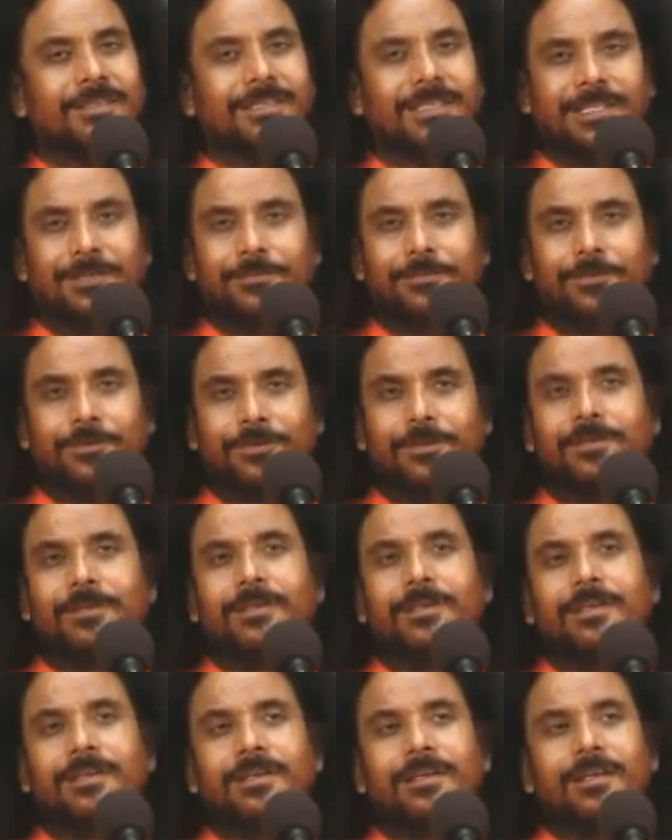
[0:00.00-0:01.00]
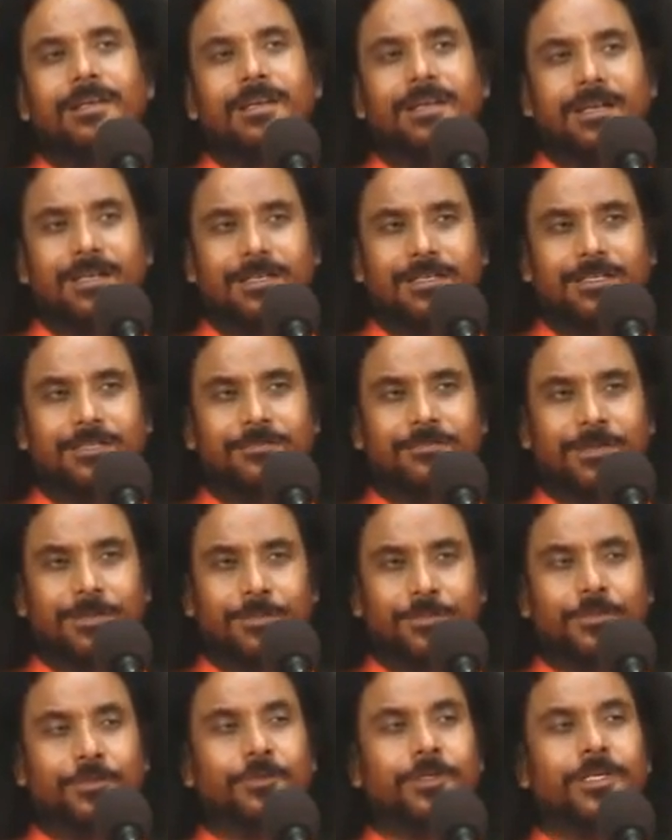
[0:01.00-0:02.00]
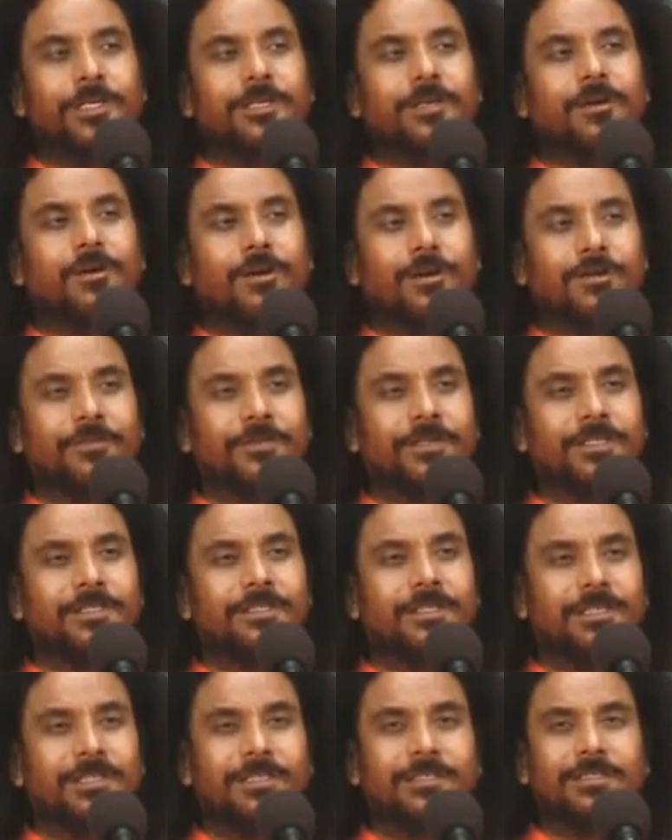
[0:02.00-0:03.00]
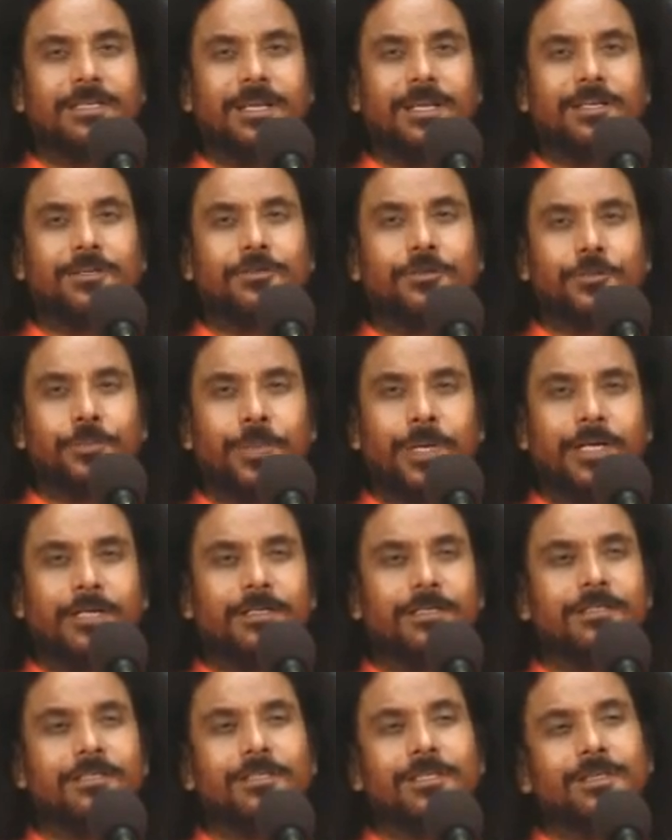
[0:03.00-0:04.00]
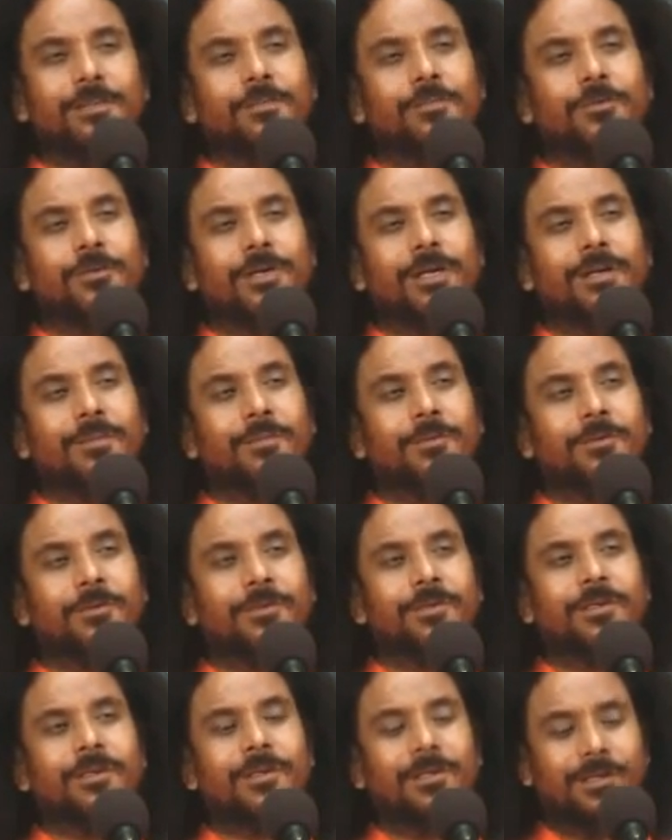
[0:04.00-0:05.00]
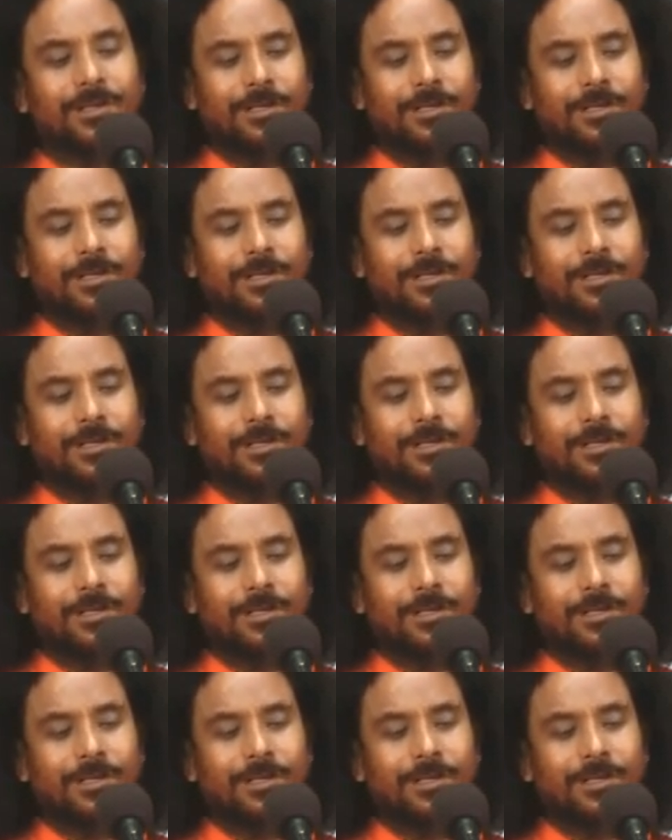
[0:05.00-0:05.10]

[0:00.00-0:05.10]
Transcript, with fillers: Therefore, let us from today onwards decide to practice it more and more.